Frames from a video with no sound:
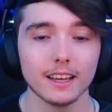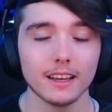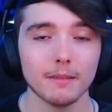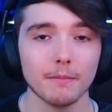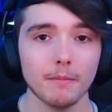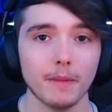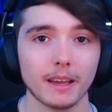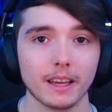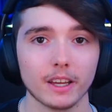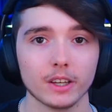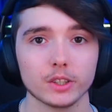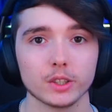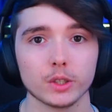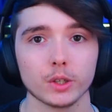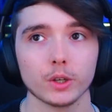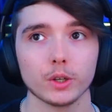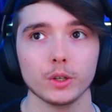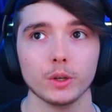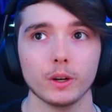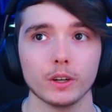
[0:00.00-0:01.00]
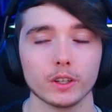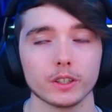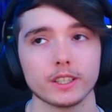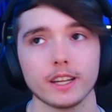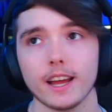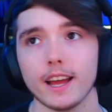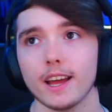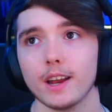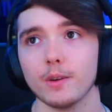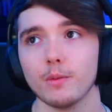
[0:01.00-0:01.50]
making sure you
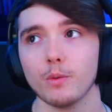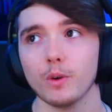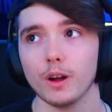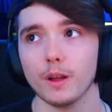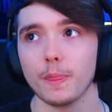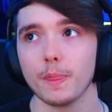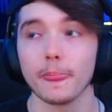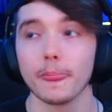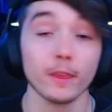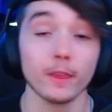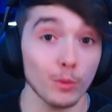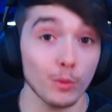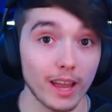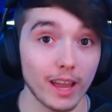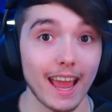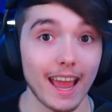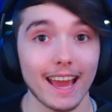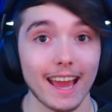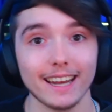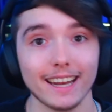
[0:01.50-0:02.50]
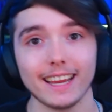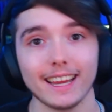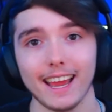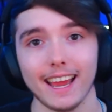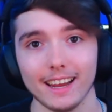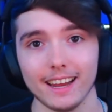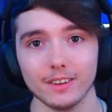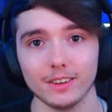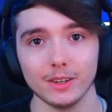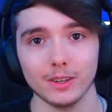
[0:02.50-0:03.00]
understand what you can and
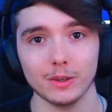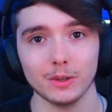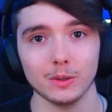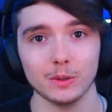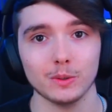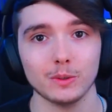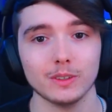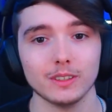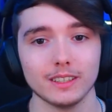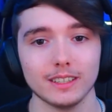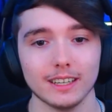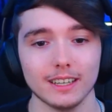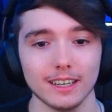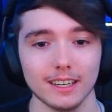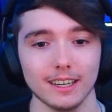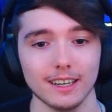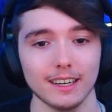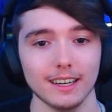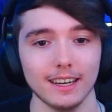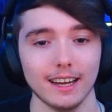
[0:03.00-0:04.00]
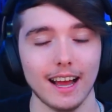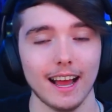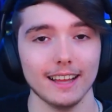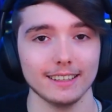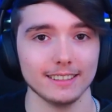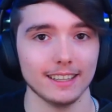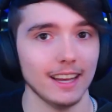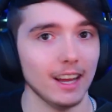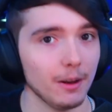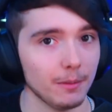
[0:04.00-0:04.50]
can't do uh, as
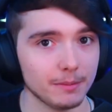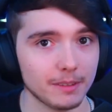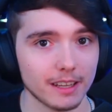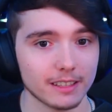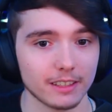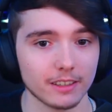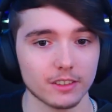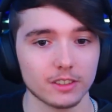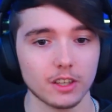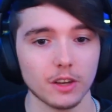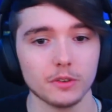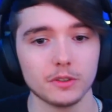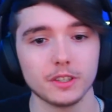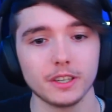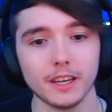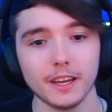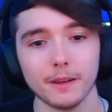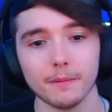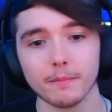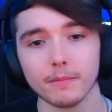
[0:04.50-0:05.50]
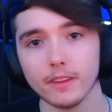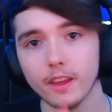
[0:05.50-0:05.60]
a help desk associate.